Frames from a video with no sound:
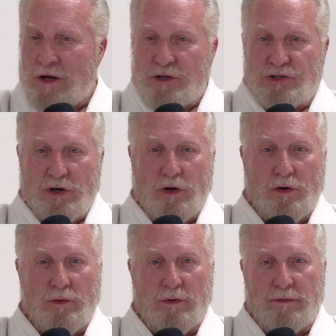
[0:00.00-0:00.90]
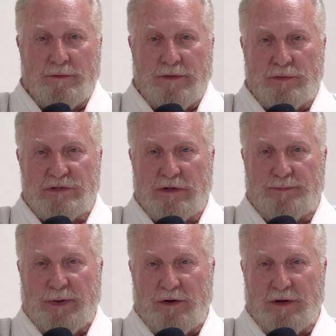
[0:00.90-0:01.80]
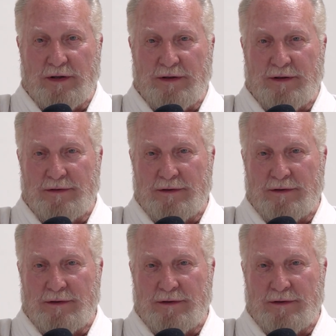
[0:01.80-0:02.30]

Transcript: So there was a period,